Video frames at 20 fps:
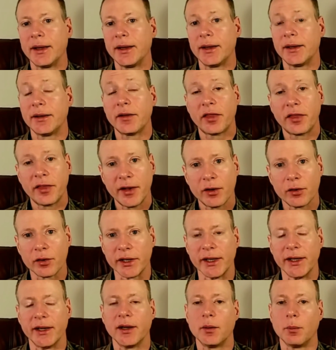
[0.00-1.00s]
In
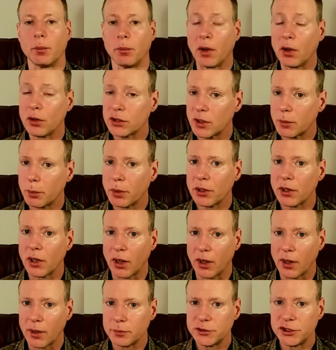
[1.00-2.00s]
theory,
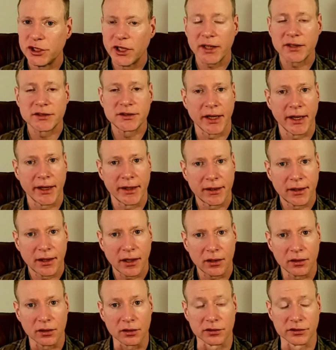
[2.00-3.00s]
multiple objects and
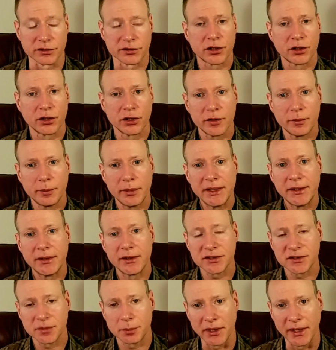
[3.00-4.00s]
colors could be
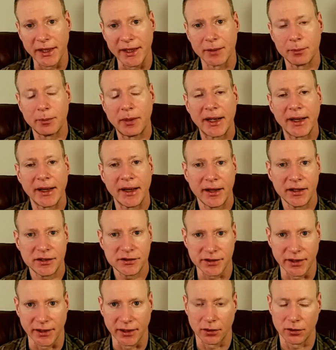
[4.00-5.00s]
displayed by a
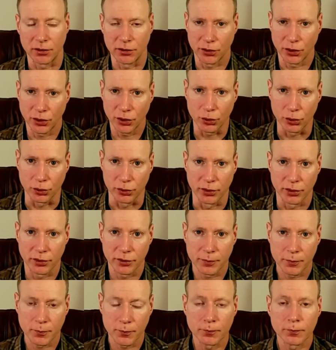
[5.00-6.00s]
single node.
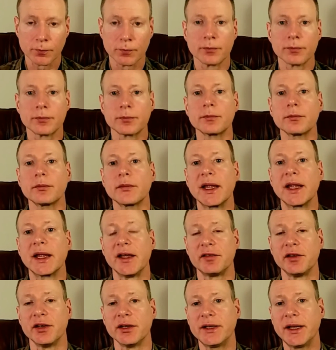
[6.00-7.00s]

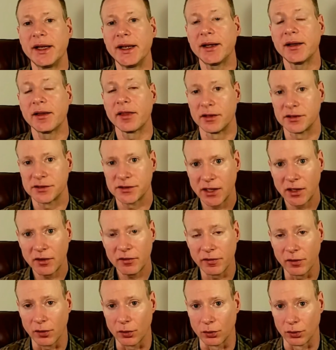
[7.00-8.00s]
If you take the
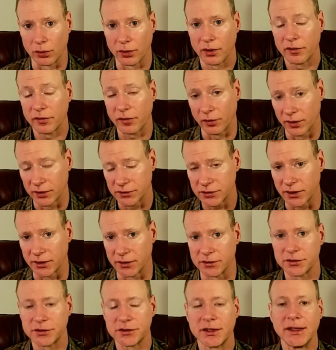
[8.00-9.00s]
cell phone, for
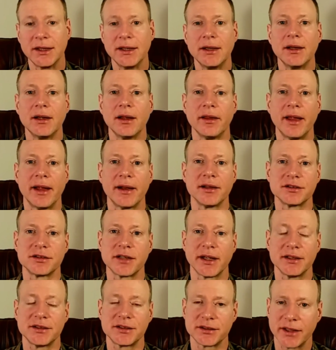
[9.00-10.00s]
instance, that
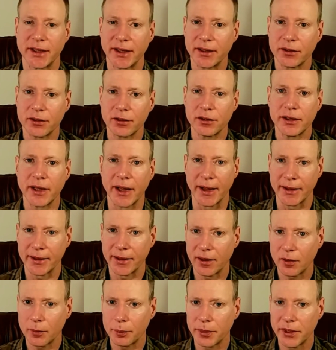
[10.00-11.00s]
is a standard
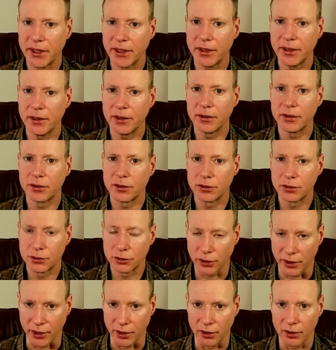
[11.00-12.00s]
NLP
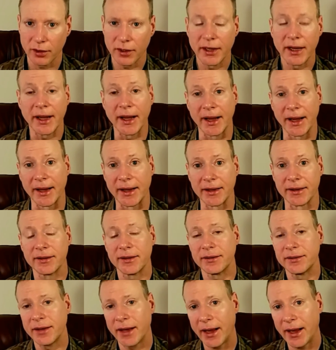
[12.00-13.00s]
trigger and
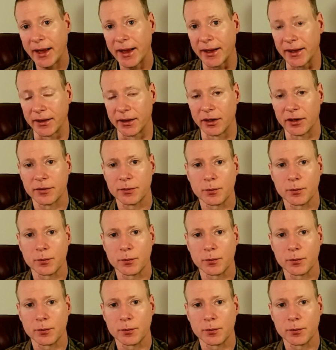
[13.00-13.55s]
tag.